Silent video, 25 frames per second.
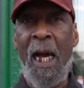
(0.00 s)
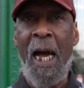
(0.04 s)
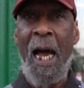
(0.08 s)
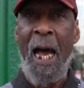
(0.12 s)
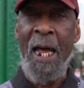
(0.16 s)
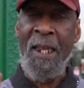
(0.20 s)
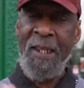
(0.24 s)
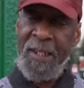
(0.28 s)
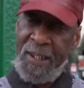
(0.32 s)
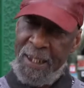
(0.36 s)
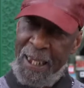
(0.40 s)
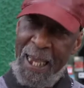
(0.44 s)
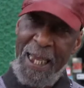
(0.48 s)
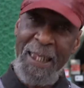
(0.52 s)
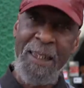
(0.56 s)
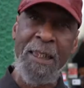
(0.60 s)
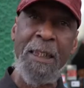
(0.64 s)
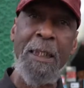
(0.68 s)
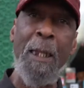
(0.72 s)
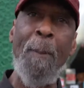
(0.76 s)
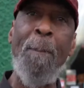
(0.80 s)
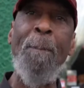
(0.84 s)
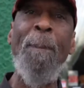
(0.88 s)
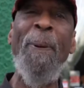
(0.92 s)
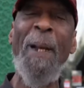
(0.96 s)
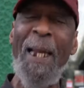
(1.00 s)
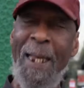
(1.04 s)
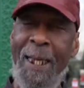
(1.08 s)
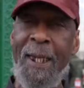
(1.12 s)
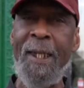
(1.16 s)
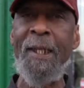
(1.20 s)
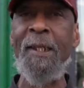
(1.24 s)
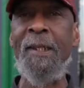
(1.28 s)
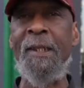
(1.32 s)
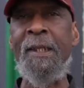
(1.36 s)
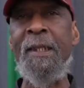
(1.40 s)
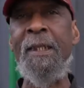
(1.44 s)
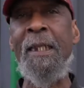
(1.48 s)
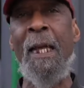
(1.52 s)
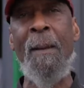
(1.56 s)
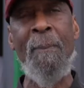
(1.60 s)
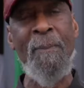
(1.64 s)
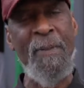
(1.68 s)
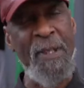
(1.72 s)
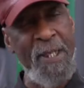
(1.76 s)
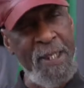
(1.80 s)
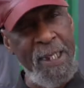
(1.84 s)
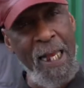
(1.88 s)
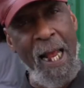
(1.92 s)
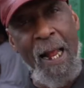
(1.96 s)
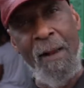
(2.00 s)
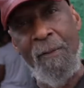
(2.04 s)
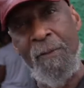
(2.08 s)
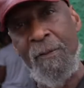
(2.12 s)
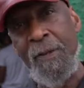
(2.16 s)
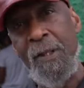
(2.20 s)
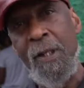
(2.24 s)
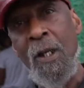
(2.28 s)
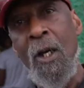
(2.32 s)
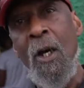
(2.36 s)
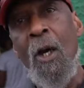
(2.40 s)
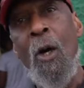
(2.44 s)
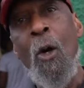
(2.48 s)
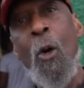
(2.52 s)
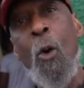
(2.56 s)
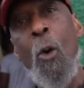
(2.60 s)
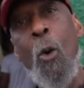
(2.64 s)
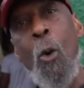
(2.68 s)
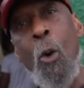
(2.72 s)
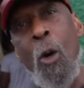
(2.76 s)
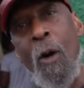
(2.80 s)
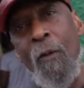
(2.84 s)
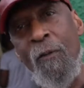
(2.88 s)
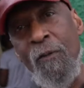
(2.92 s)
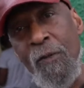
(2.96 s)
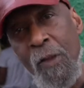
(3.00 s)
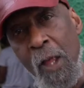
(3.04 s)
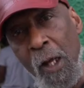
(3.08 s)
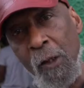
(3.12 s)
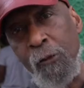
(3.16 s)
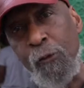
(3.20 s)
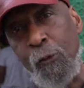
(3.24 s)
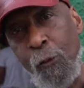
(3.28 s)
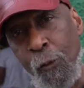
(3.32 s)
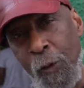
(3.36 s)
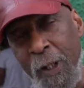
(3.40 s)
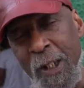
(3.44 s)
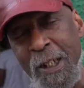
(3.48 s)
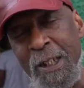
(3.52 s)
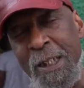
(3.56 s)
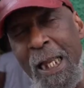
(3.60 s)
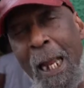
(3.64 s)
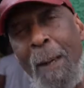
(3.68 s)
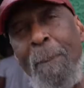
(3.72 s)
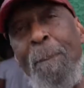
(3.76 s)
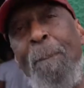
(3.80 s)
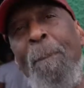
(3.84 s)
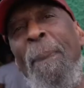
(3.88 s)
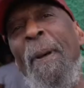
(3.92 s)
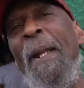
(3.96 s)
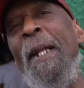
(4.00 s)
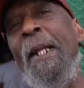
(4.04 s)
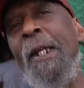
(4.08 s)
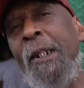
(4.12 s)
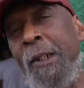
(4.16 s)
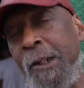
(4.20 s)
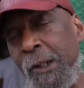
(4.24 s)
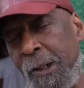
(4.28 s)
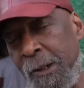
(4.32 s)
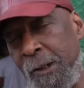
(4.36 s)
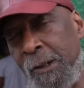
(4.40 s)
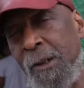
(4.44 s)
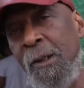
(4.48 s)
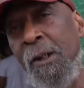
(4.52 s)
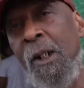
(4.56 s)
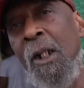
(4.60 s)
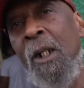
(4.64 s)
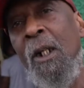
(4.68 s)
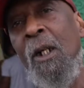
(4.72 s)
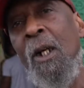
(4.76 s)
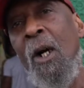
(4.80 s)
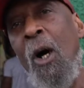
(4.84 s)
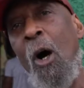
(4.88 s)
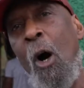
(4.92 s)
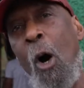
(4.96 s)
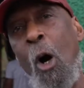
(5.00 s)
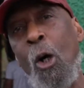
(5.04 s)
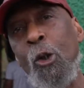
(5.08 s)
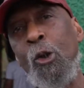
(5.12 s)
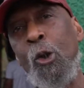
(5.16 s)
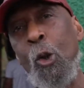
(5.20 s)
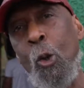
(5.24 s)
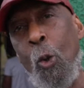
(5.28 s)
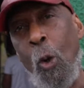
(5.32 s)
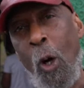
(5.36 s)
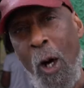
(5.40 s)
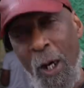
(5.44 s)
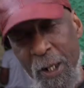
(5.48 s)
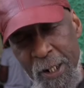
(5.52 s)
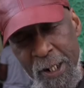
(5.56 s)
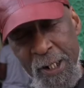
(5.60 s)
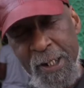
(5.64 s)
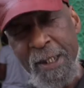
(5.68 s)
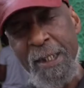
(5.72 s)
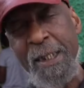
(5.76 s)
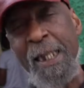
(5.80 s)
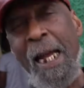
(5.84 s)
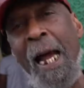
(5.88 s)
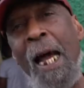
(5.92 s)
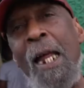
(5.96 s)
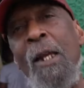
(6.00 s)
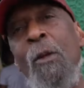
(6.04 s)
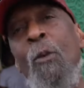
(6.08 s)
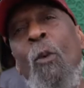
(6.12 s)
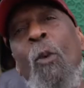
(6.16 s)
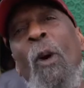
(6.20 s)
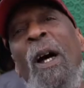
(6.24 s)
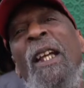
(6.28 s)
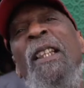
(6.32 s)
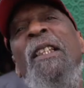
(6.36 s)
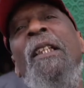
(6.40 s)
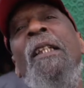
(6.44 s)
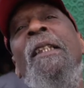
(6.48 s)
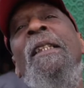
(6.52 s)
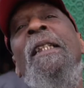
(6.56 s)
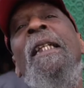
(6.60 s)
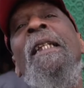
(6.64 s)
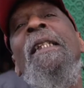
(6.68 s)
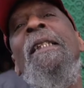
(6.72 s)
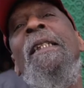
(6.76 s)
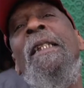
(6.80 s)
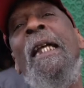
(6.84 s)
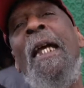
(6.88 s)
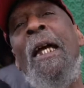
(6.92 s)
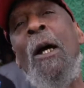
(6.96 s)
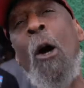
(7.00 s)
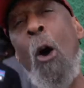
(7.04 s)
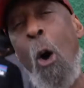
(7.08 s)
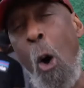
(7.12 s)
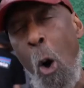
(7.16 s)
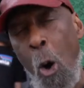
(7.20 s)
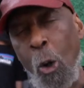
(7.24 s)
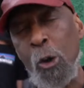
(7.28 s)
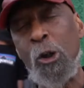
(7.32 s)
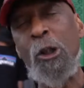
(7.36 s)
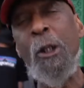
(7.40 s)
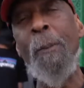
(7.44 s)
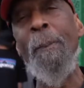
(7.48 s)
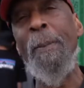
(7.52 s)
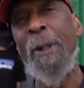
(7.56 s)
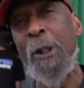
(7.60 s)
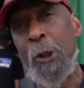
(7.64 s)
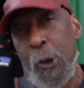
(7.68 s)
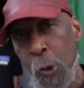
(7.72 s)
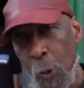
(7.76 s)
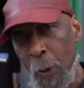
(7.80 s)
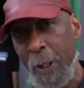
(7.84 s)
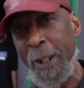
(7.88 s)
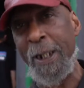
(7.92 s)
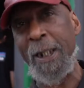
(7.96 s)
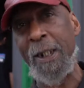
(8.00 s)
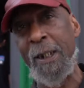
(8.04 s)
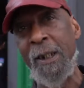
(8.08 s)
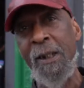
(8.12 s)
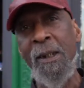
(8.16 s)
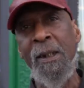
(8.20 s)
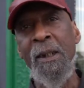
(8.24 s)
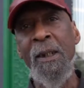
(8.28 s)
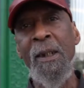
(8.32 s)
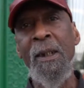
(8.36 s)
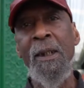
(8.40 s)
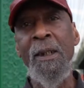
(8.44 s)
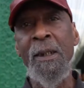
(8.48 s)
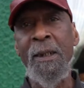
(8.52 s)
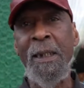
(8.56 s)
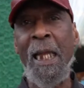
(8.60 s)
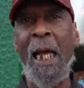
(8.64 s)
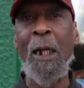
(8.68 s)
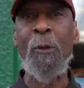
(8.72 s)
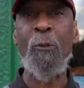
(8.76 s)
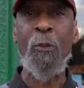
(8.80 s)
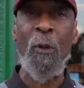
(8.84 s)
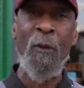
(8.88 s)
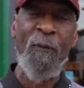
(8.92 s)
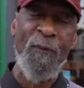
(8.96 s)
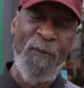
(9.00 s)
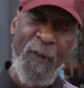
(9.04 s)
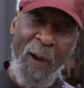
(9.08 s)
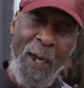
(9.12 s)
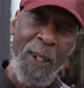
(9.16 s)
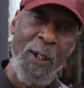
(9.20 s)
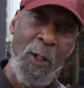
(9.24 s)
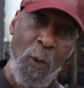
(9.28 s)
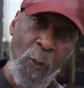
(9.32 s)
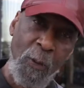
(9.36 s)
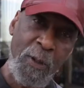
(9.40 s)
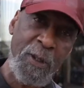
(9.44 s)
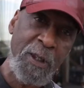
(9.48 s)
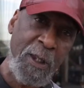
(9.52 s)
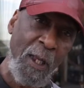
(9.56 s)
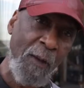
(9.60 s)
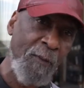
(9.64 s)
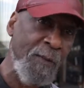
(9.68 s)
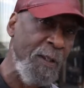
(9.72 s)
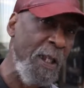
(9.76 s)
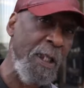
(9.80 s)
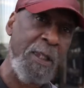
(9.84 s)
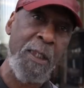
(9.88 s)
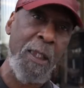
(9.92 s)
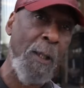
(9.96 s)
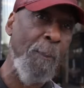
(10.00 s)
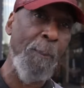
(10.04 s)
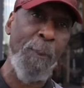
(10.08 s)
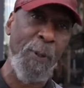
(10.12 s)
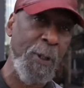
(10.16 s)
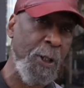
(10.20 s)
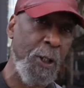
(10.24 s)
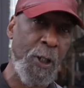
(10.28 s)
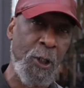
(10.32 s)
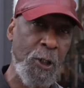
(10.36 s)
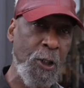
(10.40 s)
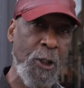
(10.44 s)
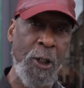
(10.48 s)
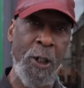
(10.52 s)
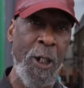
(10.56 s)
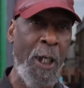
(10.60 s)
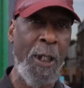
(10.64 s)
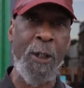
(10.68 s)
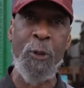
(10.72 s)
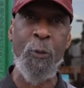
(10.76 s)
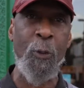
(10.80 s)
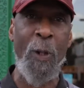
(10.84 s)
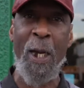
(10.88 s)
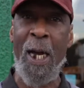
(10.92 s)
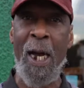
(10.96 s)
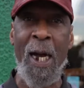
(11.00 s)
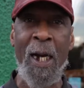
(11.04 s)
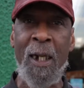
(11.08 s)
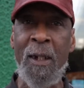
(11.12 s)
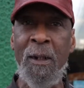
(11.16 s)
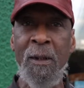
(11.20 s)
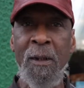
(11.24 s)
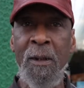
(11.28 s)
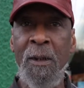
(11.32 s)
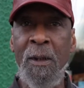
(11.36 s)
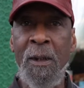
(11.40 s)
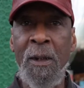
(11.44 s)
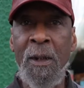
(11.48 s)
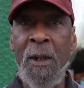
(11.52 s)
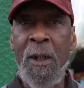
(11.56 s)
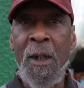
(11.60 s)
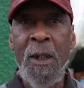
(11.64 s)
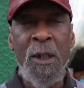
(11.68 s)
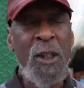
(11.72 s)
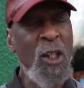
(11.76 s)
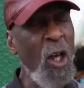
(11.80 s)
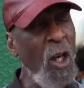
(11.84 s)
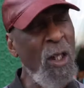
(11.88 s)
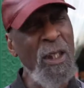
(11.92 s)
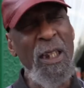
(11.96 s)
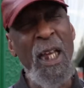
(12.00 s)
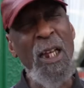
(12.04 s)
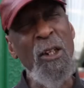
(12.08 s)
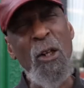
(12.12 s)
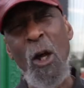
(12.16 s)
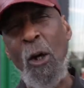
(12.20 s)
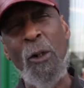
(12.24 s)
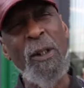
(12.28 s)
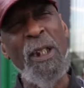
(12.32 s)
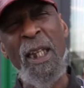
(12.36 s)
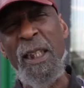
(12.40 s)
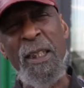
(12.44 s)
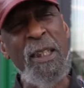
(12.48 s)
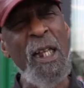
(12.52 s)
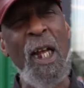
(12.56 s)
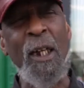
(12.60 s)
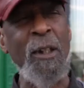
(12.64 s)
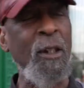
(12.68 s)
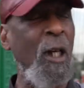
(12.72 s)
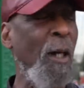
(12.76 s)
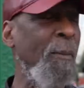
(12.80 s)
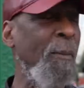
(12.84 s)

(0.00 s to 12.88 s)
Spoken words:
And yes, the players themselves who have not reached that pinnacle or to understand what it is they ought to be doing, that we find ourselves in the same position that we are. So, you know, it's not